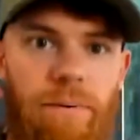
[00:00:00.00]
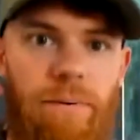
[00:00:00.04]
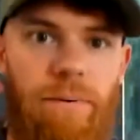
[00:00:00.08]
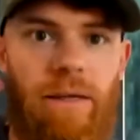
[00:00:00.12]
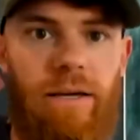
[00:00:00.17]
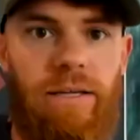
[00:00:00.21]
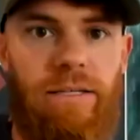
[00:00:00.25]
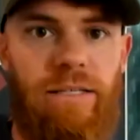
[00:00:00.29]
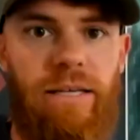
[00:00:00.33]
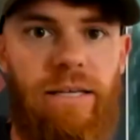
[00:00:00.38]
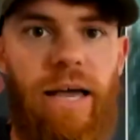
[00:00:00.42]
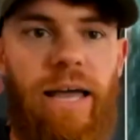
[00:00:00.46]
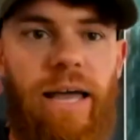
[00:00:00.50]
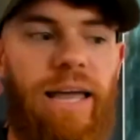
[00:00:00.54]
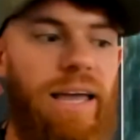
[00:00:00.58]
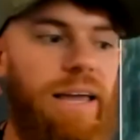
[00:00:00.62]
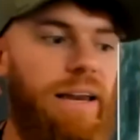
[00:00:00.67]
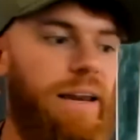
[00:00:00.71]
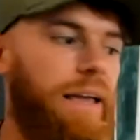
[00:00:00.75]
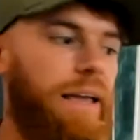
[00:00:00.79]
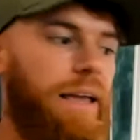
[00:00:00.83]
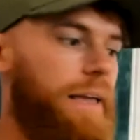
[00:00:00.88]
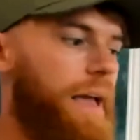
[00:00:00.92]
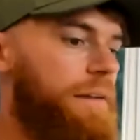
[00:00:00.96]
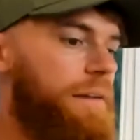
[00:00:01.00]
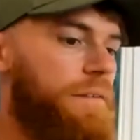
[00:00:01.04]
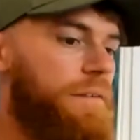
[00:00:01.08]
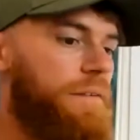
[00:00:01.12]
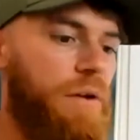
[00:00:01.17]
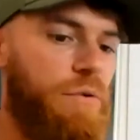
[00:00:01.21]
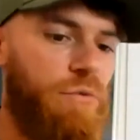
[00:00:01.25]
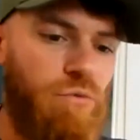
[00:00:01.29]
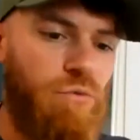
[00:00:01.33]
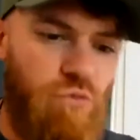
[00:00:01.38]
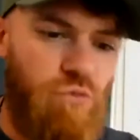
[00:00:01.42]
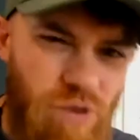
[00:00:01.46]
people excited
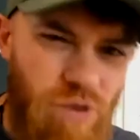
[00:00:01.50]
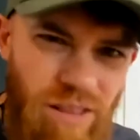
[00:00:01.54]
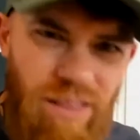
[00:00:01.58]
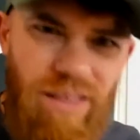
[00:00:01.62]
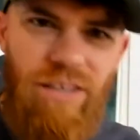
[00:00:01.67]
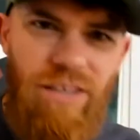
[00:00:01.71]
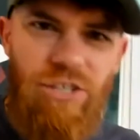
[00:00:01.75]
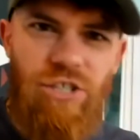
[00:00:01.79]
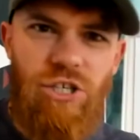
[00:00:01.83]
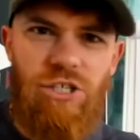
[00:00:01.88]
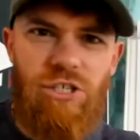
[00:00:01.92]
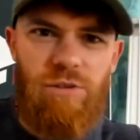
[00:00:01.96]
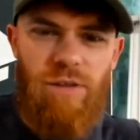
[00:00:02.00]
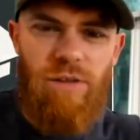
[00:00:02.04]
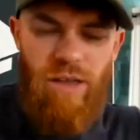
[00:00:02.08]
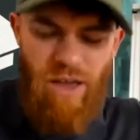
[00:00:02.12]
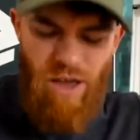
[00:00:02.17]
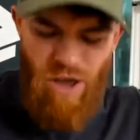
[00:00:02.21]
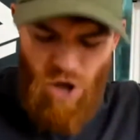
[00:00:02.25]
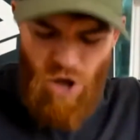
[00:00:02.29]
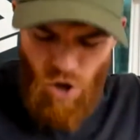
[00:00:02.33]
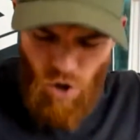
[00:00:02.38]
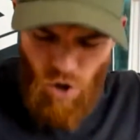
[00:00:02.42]
and really just